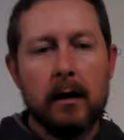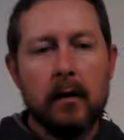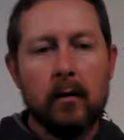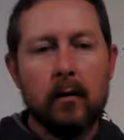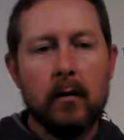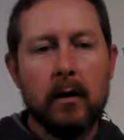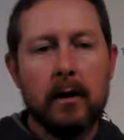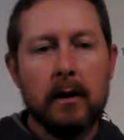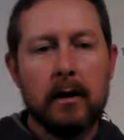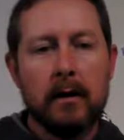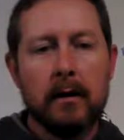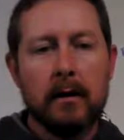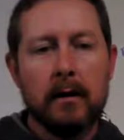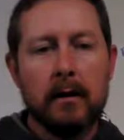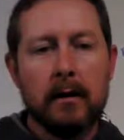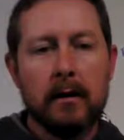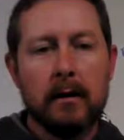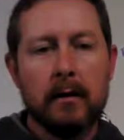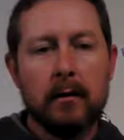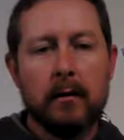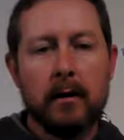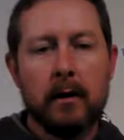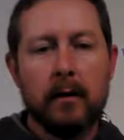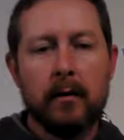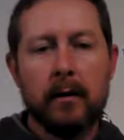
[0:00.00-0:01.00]
what
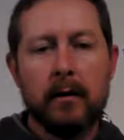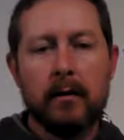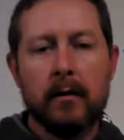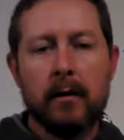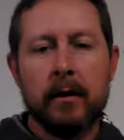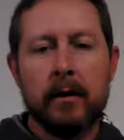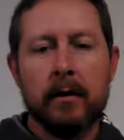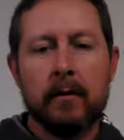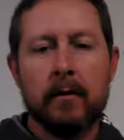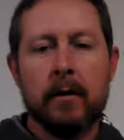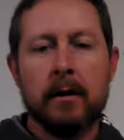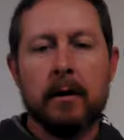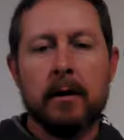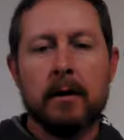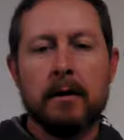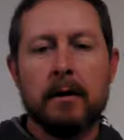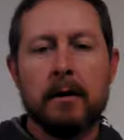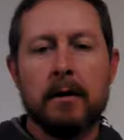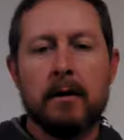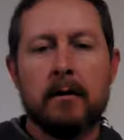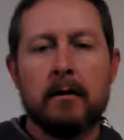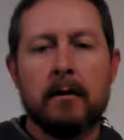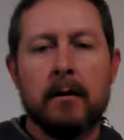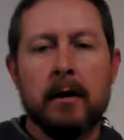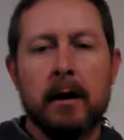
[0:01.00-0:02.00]
we really want to
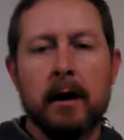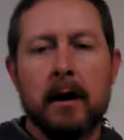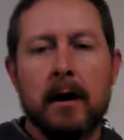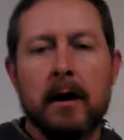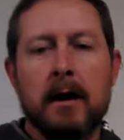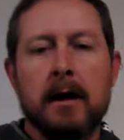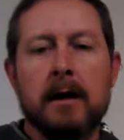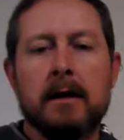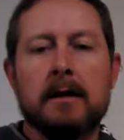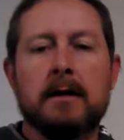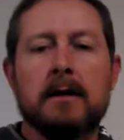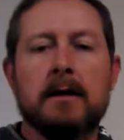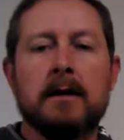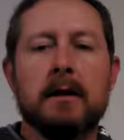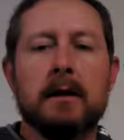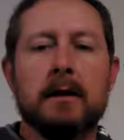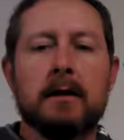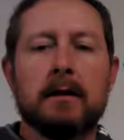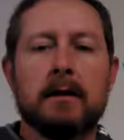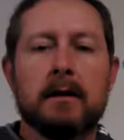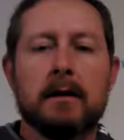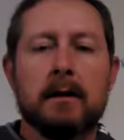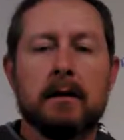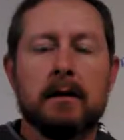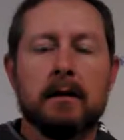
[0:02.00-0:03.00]
do is
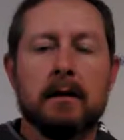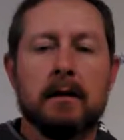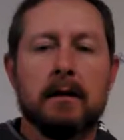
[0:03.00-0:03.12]
just